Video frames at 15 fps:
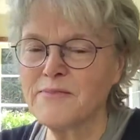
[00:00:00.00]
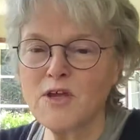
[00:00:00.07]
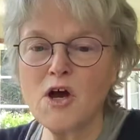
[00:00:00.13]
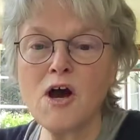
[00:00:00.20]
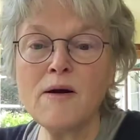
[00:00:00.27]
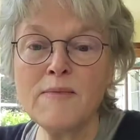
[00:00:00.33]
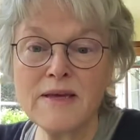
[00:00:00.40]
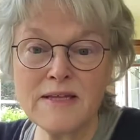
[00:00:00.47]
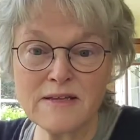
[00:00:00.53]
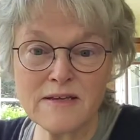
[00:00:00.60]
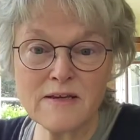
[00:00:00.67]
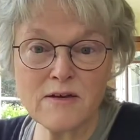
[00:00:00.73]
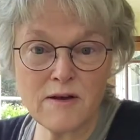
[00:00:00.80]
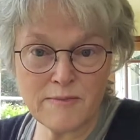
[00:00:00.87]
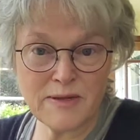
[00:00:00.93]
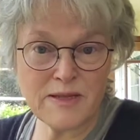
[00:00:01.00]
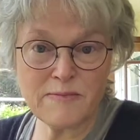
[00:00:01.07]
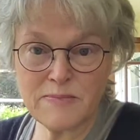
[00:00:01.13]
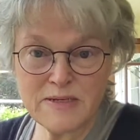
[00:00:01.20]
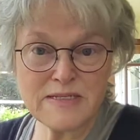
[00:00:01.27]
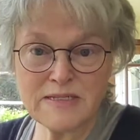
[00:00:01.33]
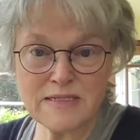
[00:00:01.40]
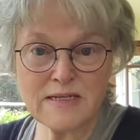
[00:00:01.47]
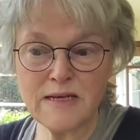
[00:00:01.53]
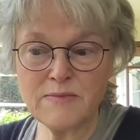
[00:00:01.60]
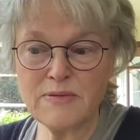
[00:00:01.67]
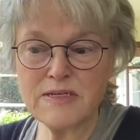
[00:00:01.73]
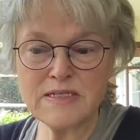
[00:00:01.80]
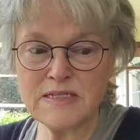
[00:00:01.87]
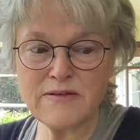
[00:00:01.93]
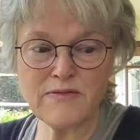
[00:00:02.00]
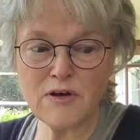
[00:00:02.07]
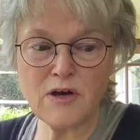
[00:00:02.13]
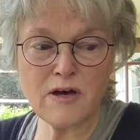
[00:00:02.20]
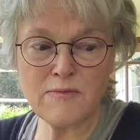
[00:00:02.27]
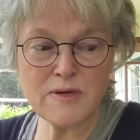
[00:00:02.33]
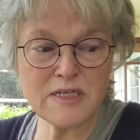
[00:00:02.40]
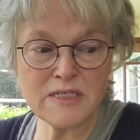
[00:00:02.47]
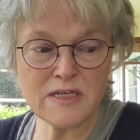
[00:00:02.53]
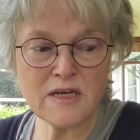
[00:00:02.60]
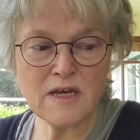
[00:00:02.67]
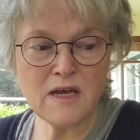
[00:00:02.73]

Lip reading: comment, please leave a comment.